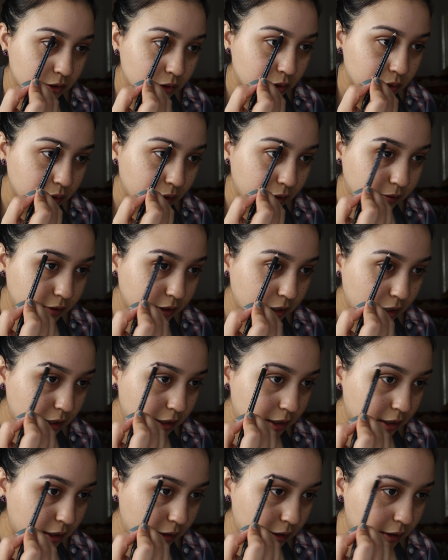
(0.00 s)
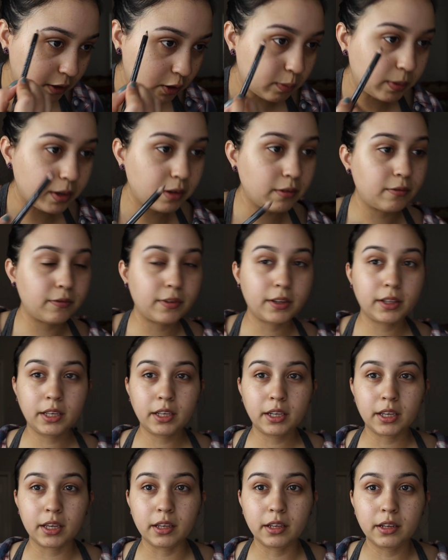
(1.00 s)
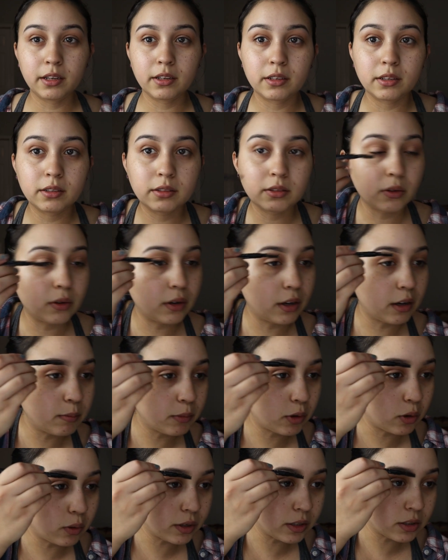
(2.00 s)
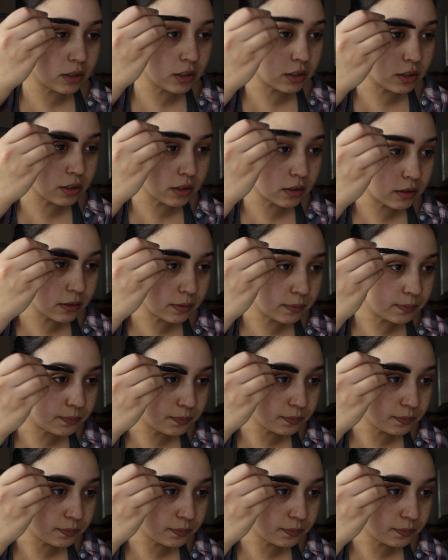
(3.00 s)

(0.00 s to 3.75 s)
So I've done a little bit of filling in, so now I'm going to just